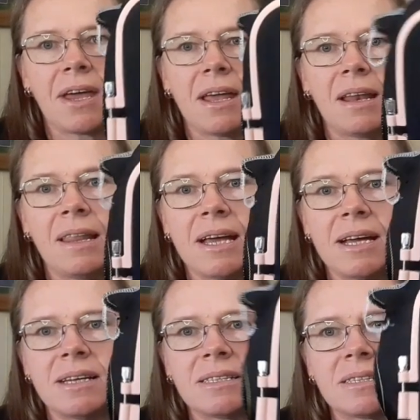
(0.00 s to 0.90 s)
that
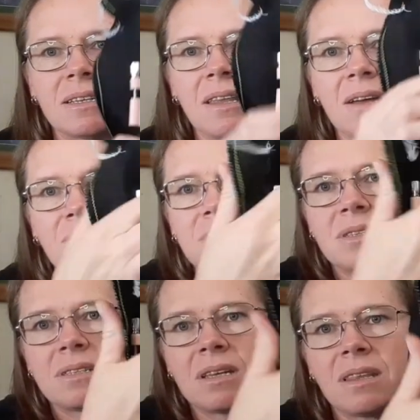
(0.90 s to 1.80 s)

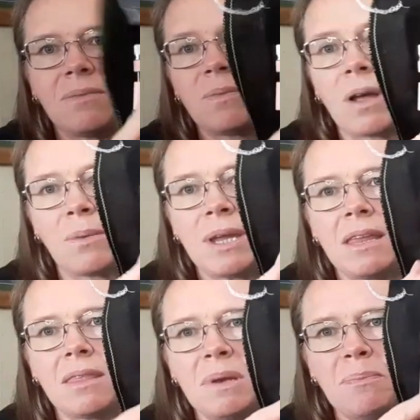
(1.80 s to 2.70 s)
was like, we
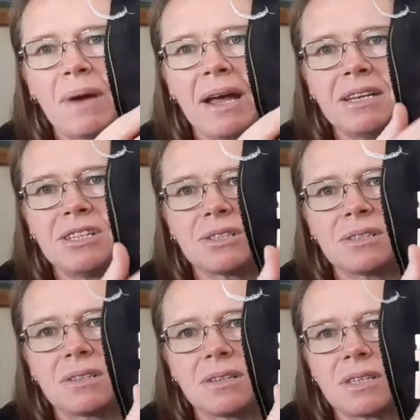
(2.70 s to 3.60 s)
get them in
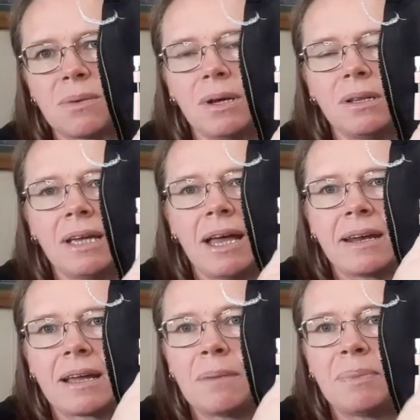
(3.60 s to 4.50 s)
pages, so I only
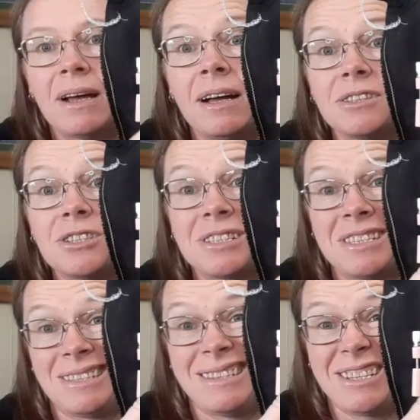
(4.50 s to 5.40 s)
had a couple of hundred
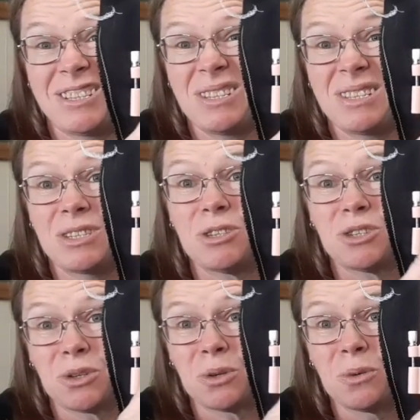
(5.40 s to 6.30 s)
stitches to
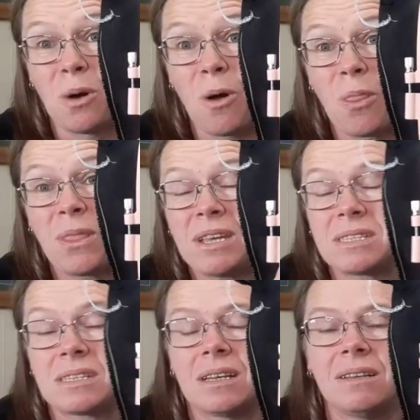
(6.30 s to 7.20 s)
do on
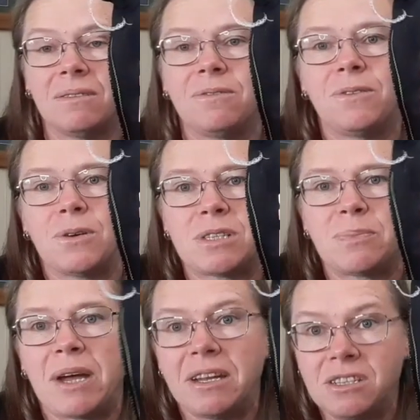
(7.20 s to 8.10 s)
this
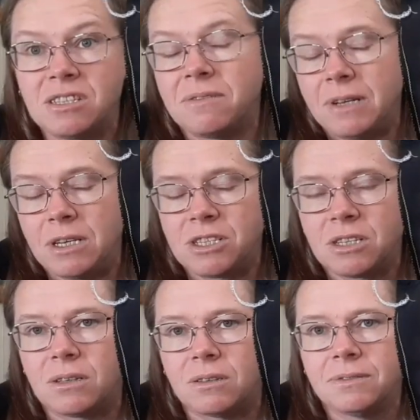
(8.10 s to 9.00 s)
first page to finish
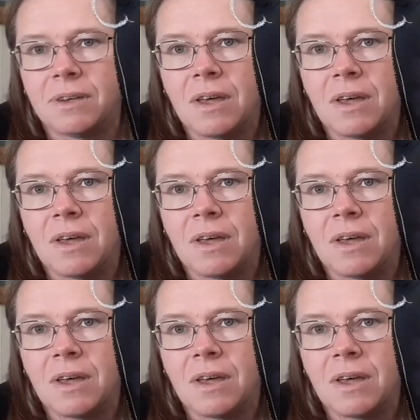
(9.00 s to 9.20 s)
it off.